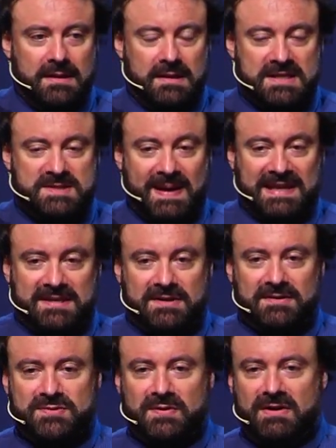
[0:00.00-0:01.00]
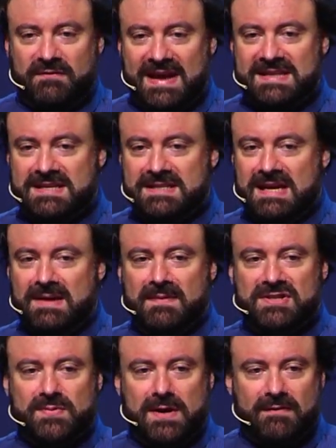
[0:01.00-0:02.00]
The spectacles were invented in
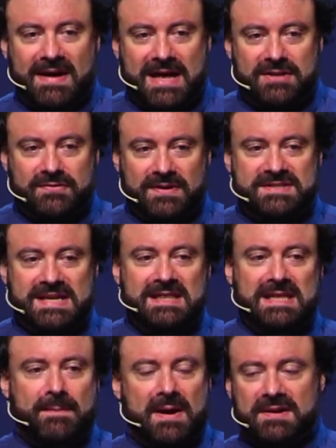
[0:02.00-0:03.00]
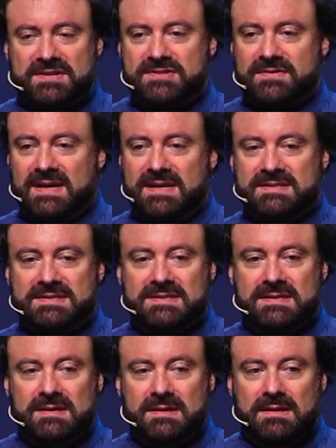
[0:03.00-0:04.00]
the 1200s in the
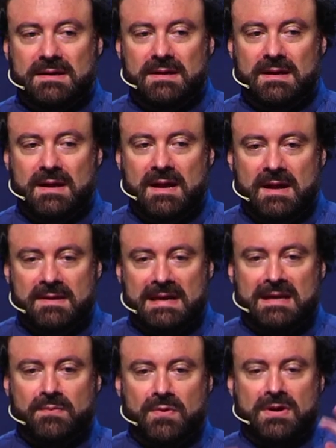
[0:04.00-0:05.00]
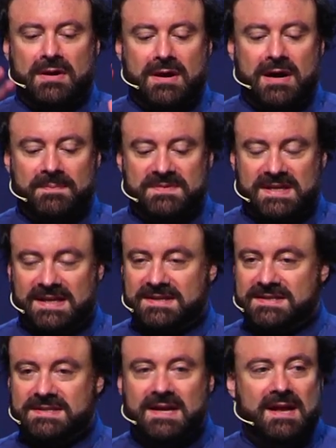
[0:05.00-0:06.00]
monasteries. They did work on
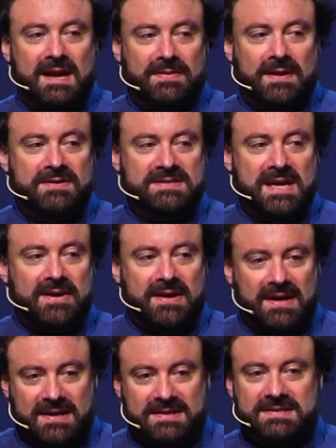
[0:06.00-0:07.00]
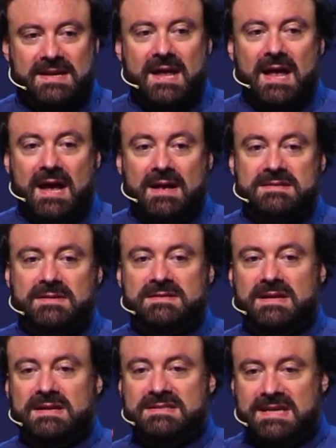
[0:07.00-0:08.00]
optics in those areas.
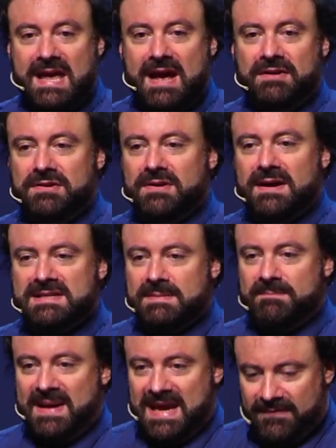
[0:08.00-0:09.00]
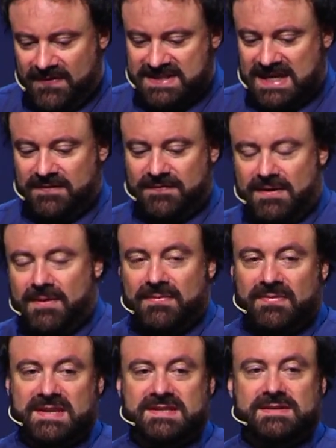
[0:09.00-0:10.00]
So you see how you guys are benefiting
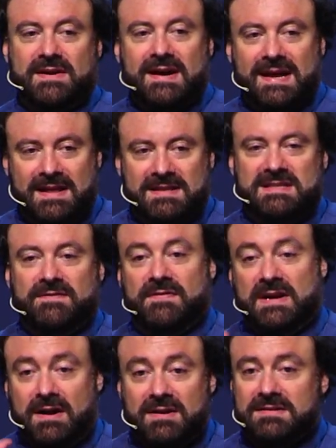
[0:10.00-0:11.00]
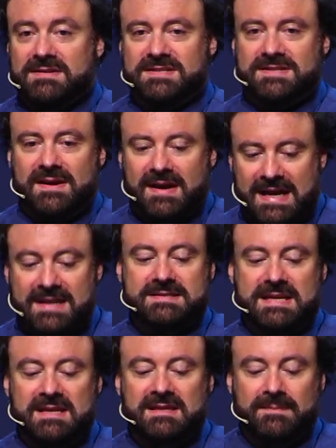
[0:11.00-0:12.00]
from the science, the forgotten science
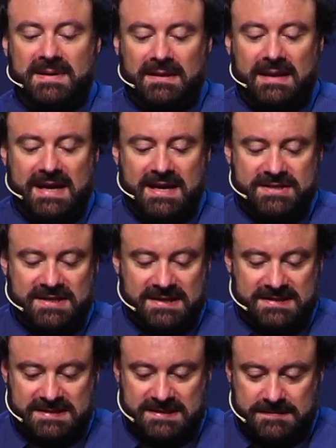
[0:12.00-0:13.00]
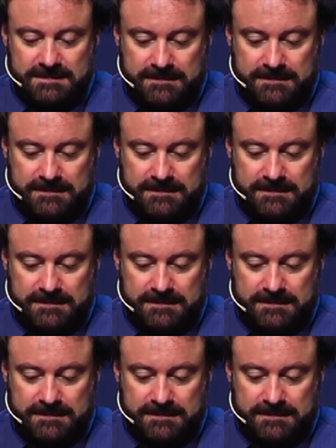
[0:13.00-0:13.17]
in the Middle Ages.